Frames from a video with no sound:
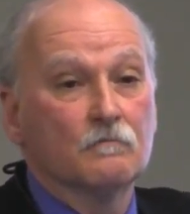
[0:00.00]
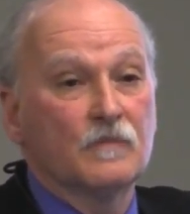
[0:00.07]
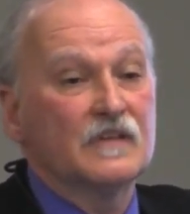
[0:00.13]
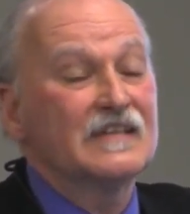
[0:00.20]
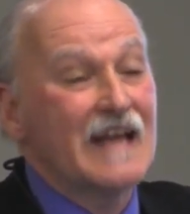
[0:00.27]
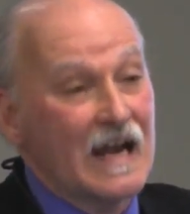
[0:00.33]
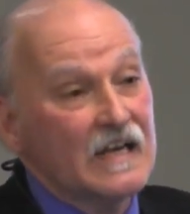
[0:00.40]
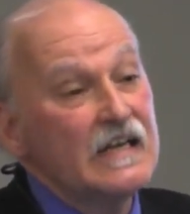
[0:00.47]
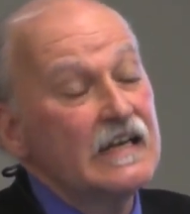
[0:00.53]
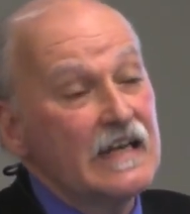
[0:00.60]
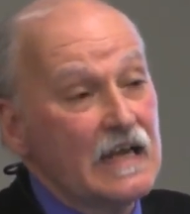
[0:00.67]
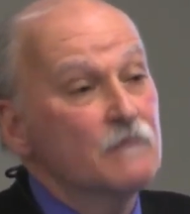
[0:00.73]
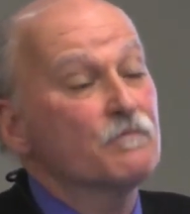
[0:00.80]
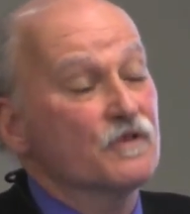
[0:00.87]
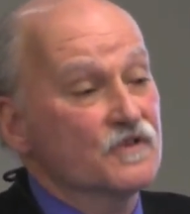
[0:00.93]
But
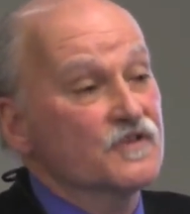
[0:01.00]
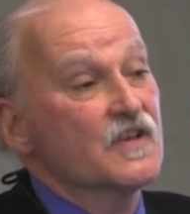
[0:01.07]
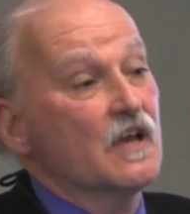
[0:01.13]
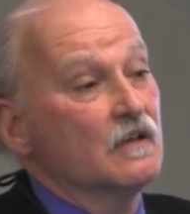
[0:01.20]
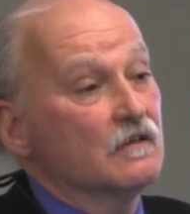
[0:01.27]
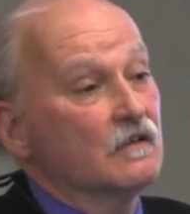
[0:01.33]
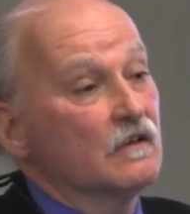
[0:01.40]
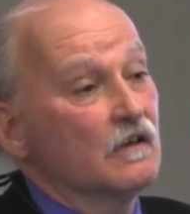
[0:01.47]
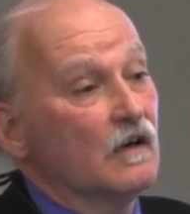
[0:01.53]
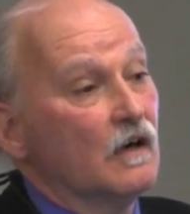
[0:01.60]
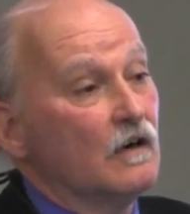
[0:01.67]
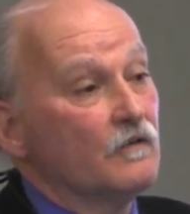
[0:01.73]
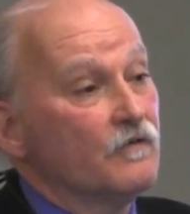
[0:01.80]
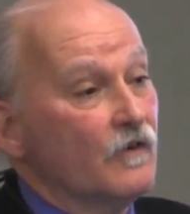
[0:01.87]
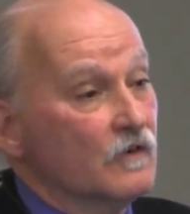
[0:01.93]
98%
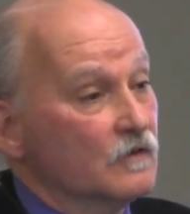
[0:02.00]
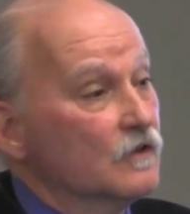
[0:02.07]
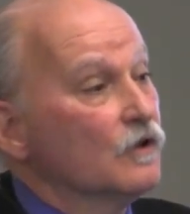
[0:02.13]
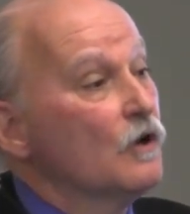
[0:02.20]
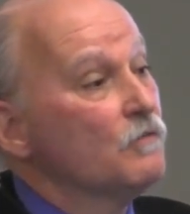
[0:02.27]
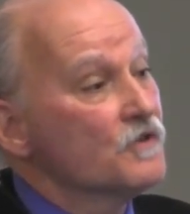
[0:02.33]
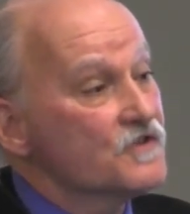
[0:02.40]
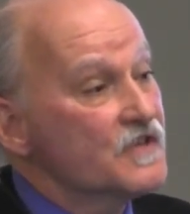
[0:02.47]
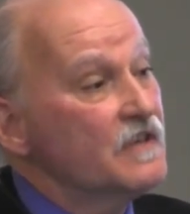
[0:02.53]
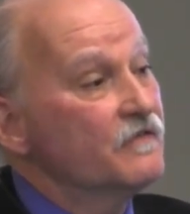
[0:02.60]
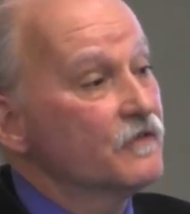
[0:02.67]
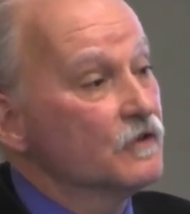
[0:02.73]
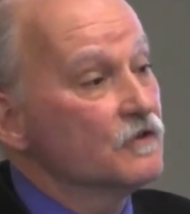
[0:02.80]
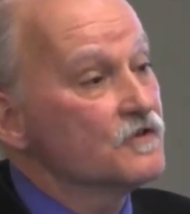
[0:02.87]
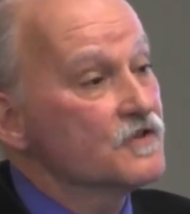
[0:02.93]
of global
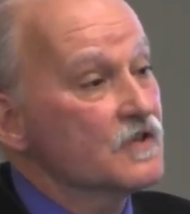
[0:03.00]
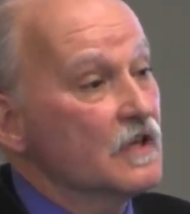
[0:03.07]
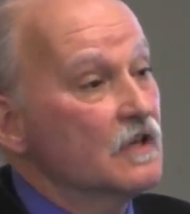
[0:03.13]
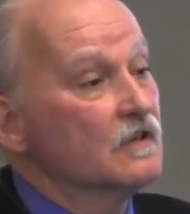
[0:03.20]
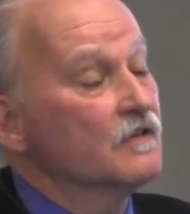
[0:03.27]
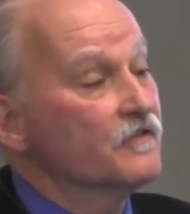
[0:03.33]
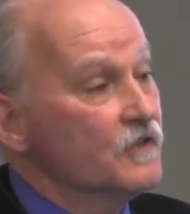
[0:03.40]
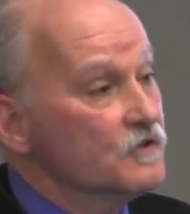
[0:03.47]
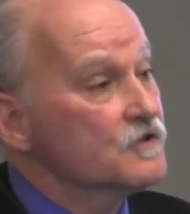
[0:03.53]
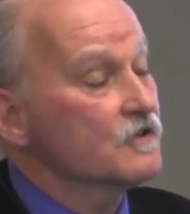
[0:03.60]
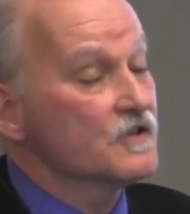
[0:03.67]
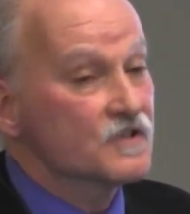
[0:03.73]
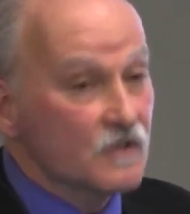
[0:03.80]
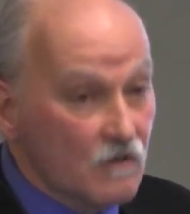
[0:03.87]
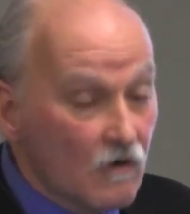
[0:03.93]
seafoods in the
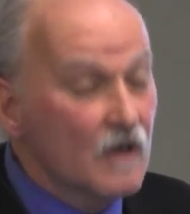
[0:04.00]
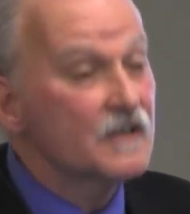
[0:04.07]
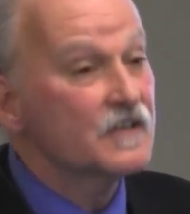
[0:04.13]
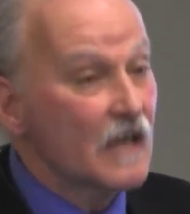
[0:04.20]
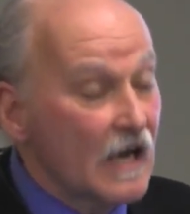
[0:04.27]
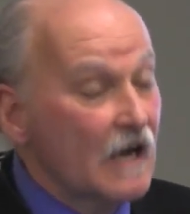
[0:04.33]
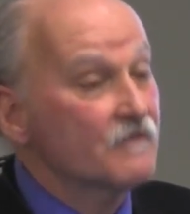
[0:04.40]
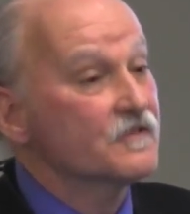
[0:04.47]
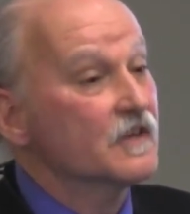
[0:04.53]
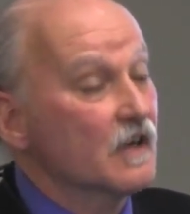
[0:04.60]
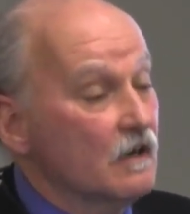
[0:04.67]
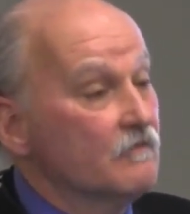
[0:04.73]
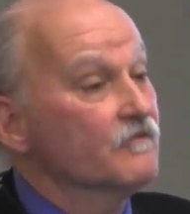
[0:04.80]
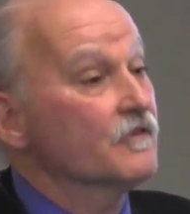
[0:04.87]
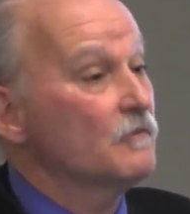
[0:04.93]
future is going to have to
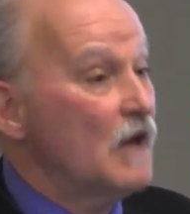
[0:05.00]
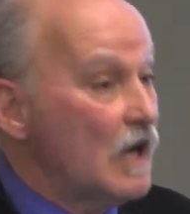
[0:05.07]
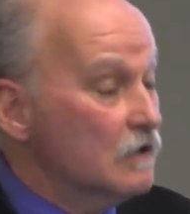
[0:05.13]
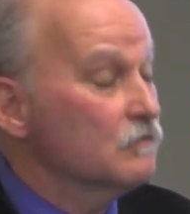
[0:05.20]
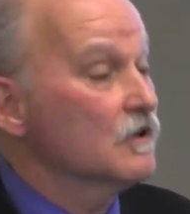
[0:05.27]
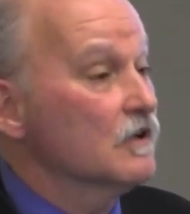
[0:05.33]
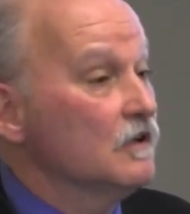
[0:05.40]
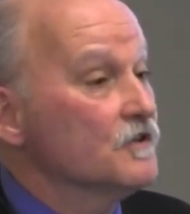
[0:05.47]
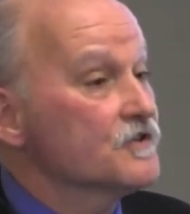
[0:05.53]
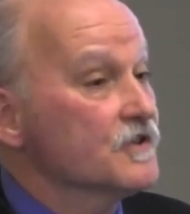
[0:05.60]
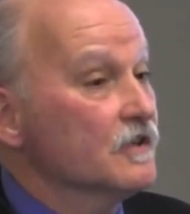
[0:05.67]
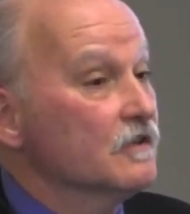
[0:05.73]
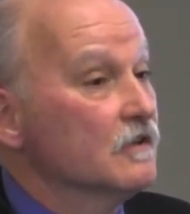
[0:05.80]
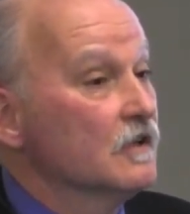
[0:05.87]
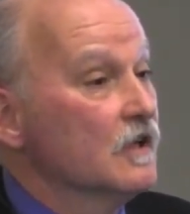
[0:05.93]
come from aquaculture.